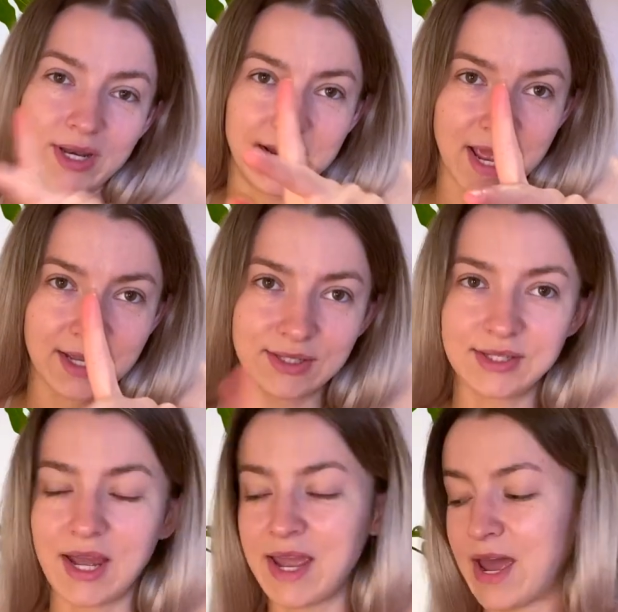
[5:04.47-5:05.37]
next
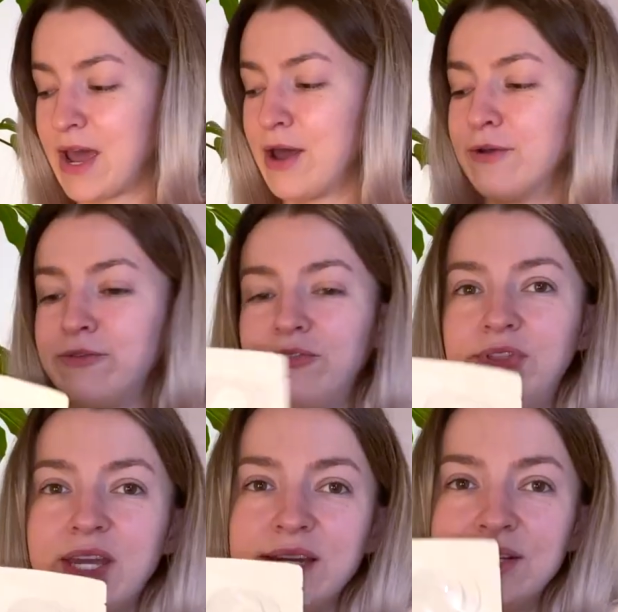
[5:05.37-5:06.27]
I have
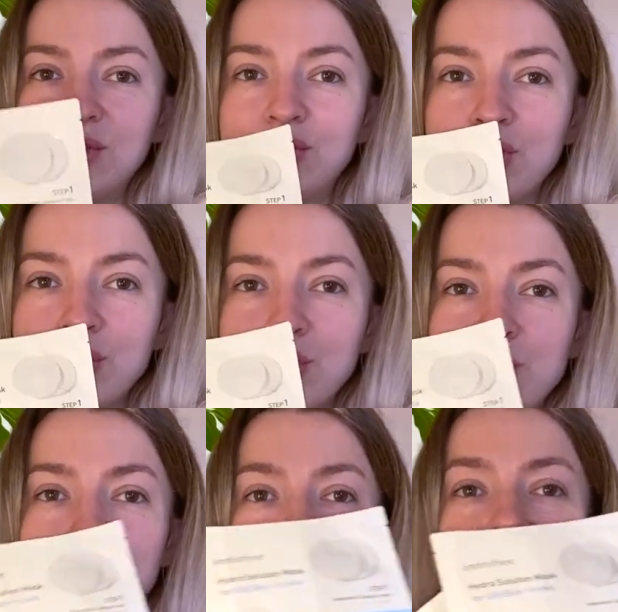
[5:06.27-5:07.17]
these
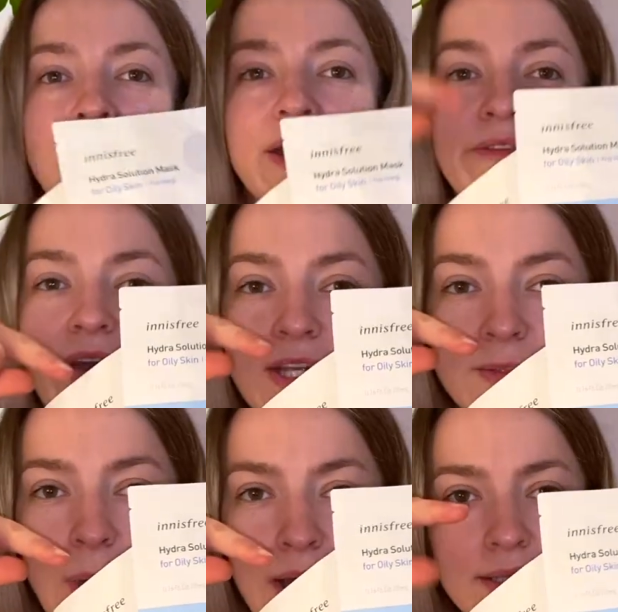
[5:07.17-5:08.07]
two face
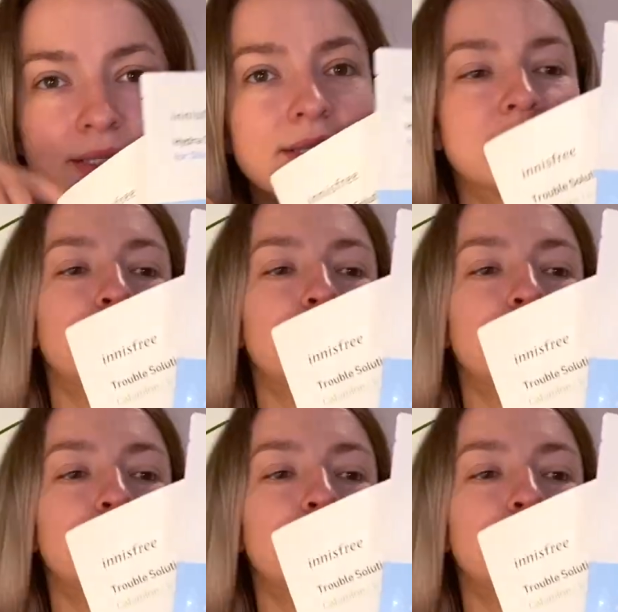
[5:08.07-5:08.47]
masks